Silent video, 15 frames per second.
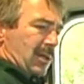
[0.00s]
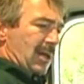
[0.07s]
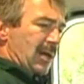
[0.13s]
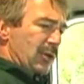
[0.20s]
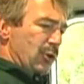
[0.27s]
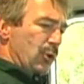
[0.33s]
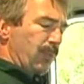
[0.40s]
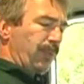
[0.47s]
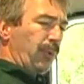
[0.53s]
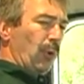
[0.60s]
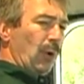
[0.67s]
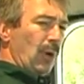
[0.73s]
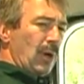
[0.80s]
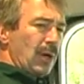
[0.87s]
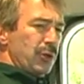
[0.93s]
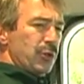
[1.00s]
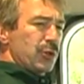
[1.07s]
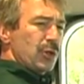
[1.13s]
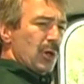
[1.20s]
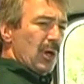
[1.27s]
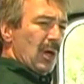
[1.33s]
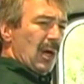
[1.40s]
And as you push
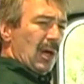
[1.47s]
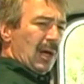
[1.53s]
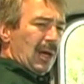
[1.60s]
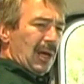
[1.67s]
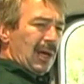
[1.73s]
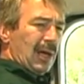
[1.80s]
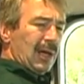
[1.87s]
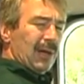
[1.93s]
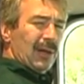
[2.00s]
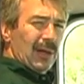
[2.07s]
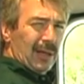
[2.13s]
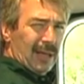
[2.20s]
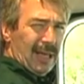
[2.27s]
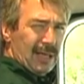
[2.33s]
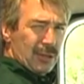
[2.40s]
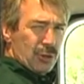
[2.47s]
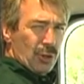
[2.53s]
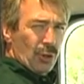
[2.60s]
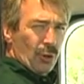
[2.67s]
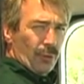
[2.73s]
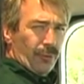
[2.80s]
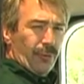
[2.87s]
against it,
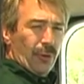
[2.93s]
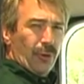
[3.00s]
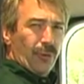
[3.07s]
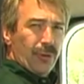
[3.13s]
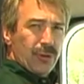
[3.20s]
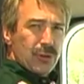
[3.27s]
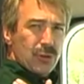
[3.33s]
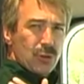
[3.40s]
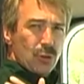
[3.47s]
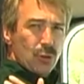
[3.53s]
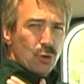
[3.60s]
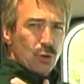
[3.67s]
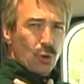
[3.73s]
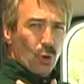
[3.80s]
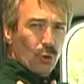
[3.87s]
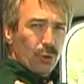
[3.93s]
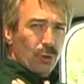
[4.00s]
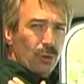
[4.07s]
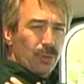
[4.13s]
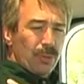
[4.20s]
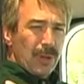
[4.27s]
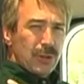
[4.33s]
you'll feel this
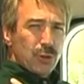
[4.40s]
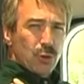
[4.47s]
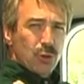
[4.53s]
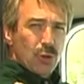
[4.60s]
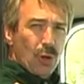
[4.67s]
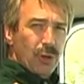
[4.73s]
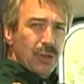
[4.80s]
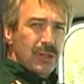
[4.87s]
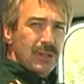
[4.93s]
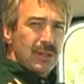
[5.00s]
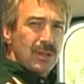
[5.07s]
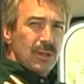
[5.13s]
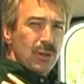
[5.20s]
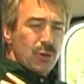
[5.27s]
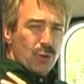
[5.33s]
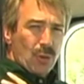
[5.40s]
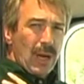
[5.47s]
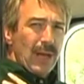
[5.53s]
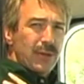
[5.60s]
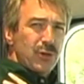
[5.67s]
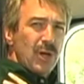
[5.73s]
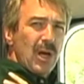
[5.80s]
shoulder muscle start to
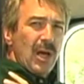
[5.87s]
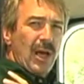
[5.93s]
stretch.